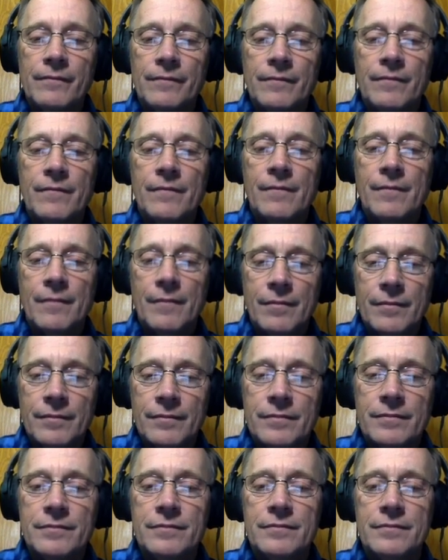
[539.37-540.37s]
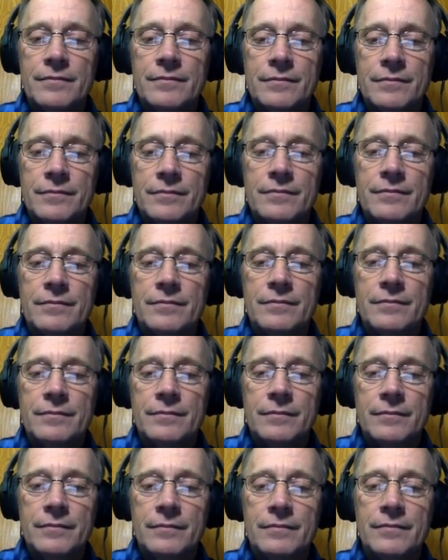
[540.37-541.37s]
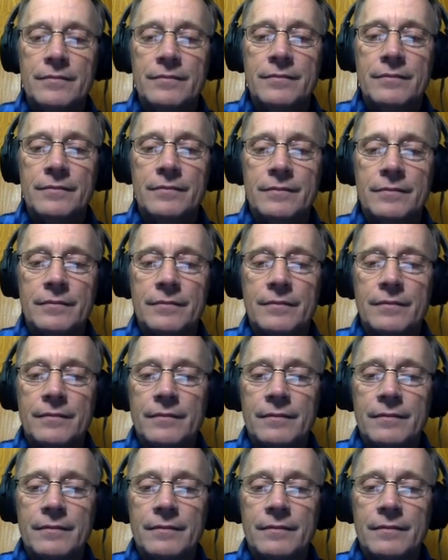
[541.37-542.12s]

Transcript: No words are spoken by the person on screen.